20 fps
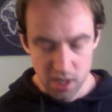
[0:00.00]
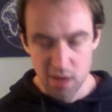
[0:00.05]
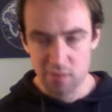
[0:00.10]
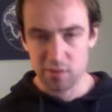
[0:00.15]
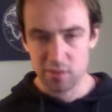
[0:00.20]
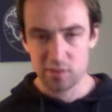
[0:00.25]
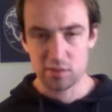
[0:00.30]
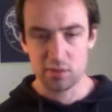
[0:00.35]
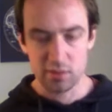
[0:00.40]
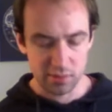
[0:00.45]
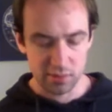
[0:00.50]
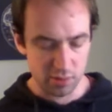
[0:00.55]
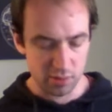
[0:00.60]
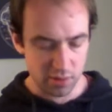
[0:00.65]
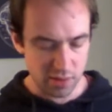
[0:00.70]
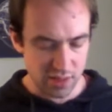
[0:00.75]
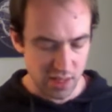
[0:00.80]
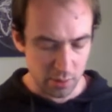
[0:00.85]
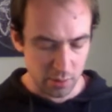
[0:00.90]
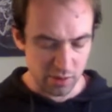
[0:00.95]
have this on sort
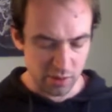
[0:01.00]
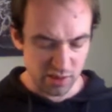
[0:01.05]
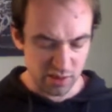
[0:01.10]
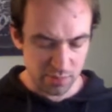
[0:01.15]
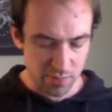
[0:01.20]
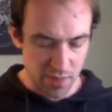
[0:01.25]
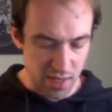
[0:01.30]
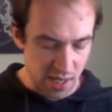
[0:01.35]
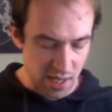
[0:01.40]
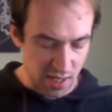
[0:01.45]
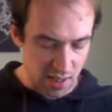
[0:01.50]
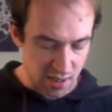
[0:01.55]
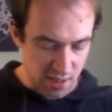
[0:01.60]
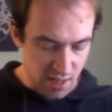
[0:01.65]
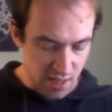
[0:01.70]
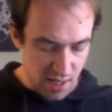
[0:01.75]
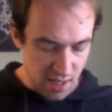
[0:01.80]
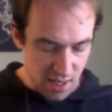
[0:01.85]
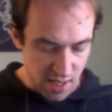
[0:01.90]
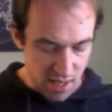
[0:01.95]
of double speed,
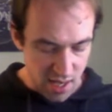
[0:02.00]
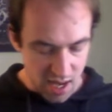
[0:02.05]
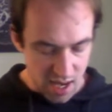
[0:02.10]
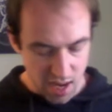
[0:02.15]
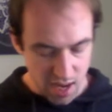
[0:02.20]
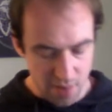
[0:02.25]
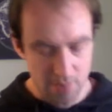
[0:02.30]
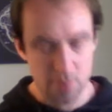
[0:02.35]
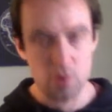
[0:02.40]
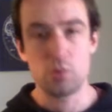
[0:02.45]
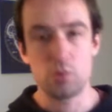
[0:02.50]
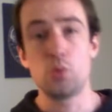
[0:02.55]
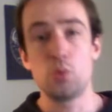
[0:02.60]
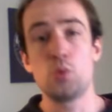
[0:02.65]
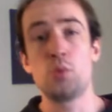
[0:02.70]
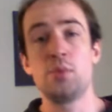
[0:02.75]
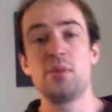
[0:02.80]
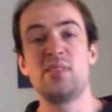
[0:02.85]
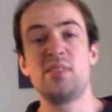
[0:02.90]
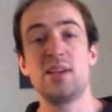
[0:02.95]
or
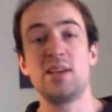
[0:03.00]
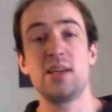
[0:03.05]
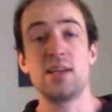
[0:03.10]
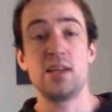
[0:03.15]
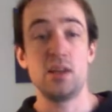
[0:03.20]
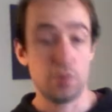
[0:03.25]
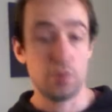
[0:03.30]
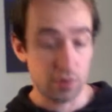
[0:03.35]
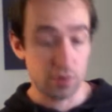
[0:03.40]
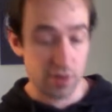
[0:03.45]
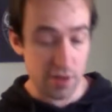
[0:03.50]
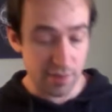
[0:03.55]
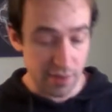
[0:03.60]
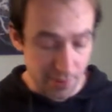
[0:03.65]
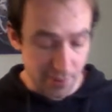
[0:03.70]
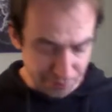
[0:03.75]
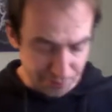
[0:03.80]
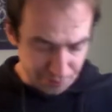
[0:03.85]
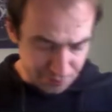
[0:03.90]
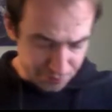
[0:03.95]
we'll be sitting here
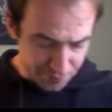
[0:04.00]
forever.